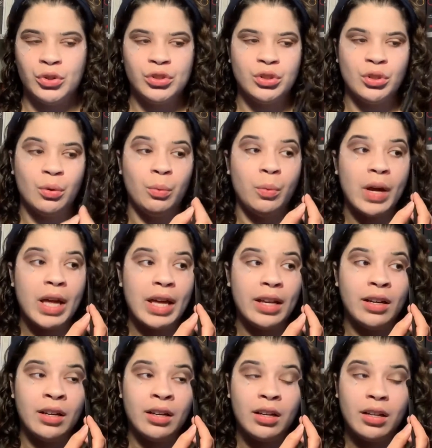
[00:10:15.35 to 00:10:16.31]
So
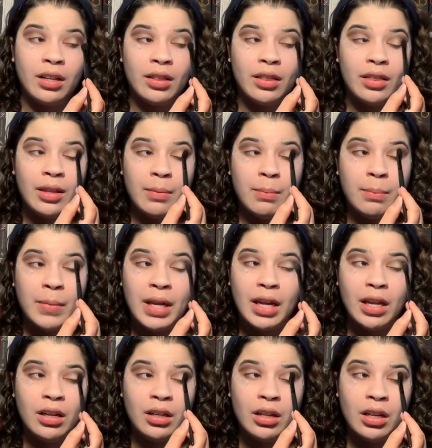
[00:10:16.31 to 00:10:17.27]
when the
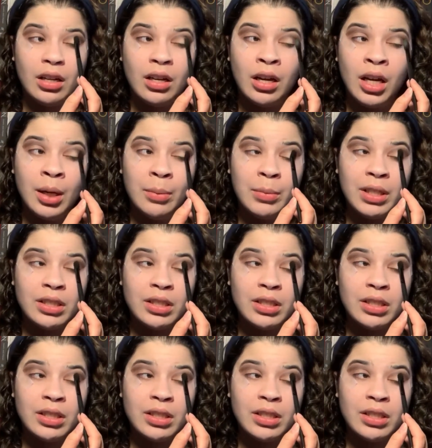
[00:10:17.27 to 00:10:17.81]
men come